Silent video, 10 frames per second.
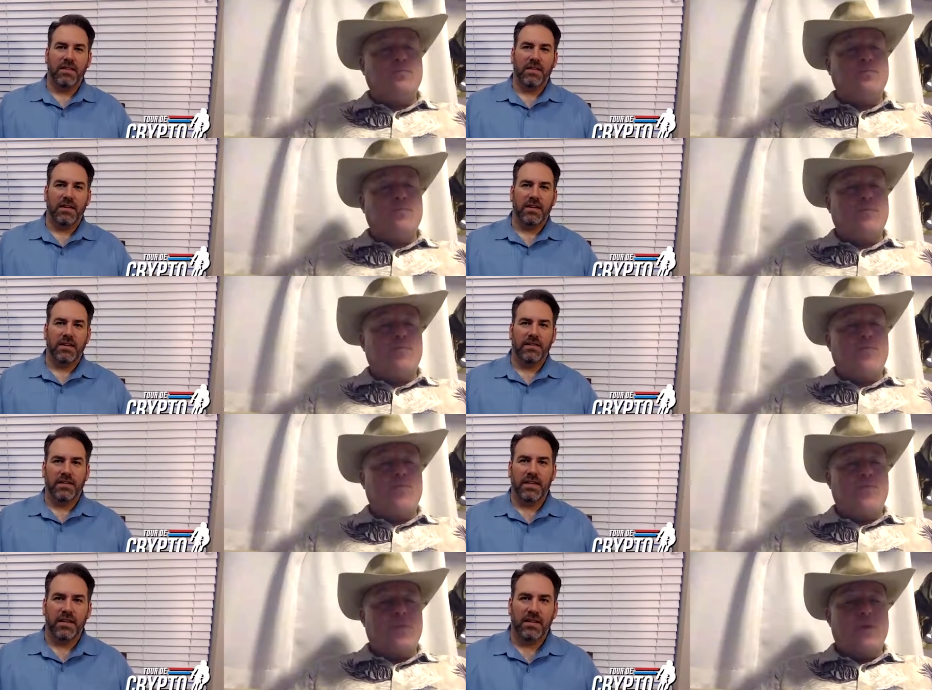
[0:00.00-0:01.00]
Speaker 1: is
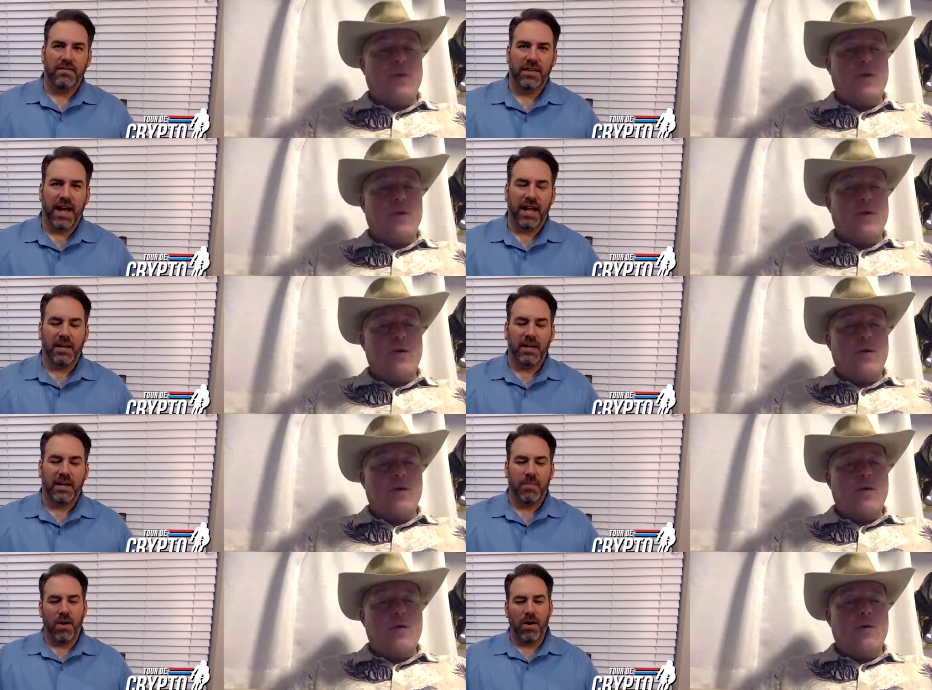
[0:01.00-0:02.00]
the finale
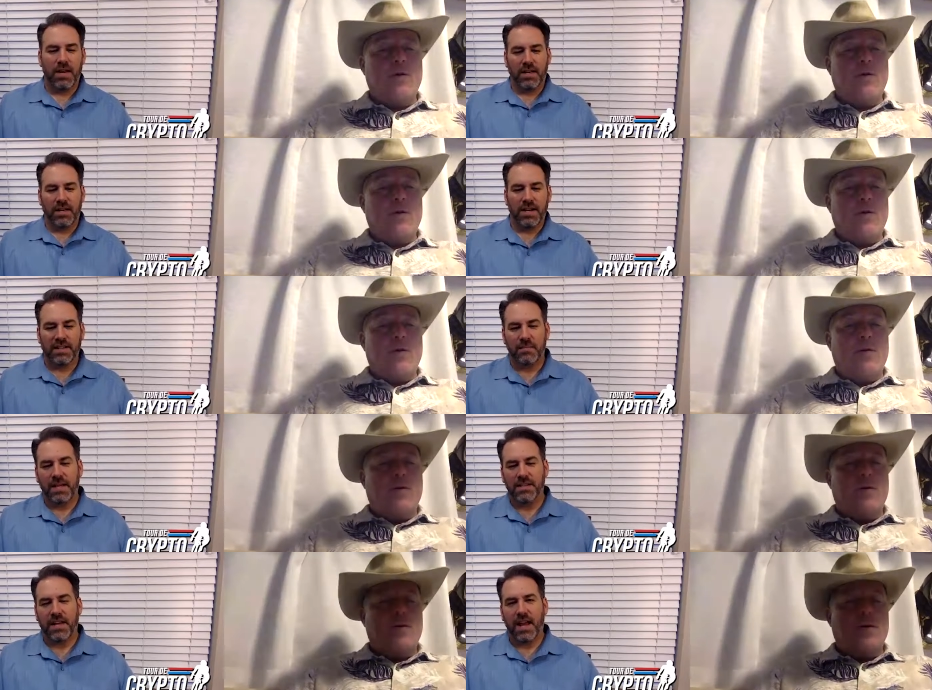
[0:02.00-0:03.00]
party in Huntington
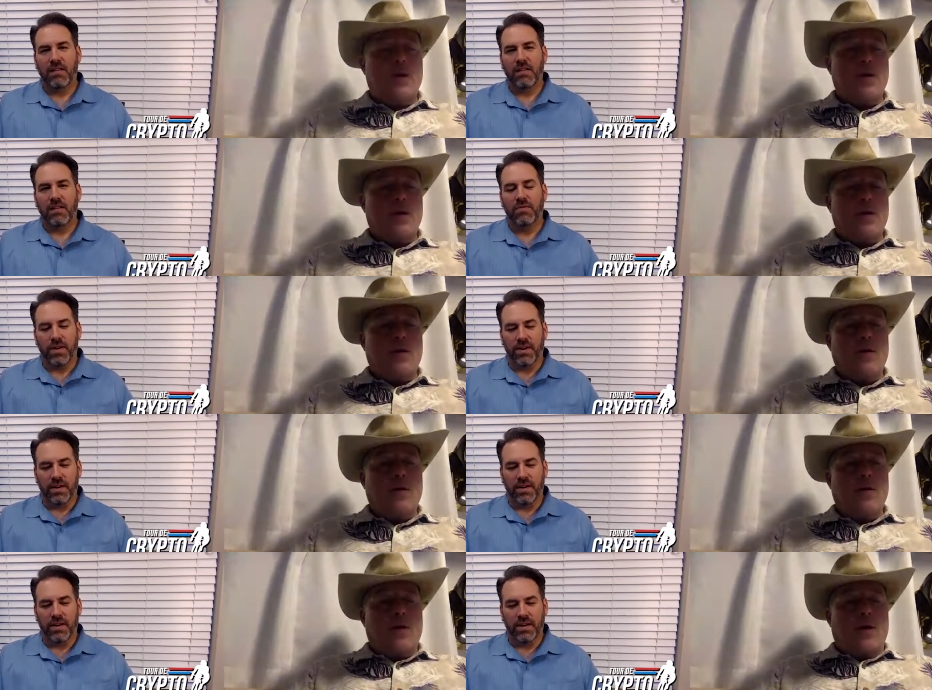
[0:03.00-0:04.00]
Beach,
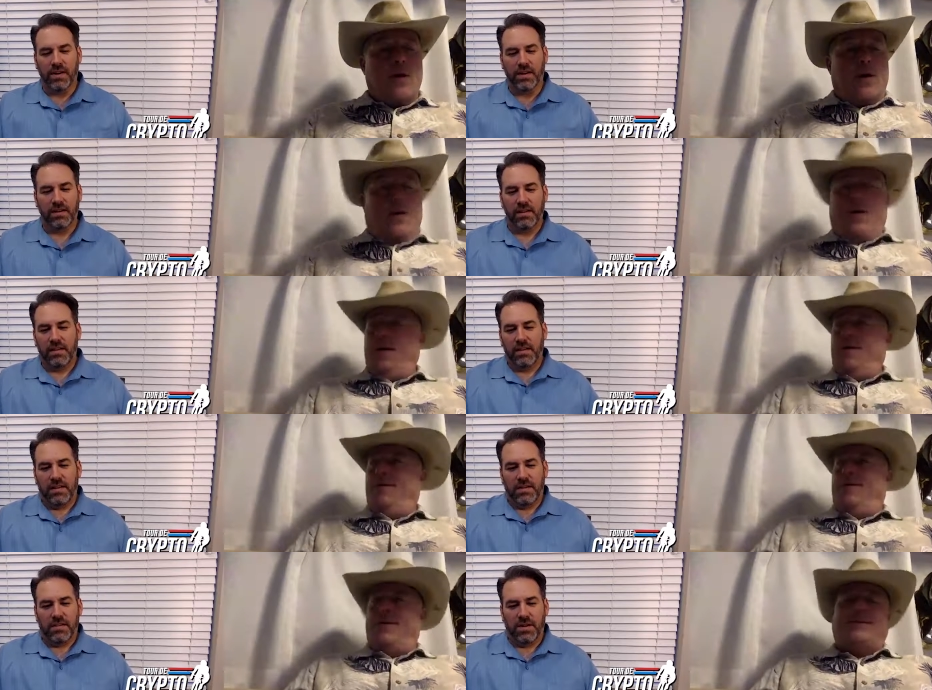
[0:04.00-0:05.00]
California. So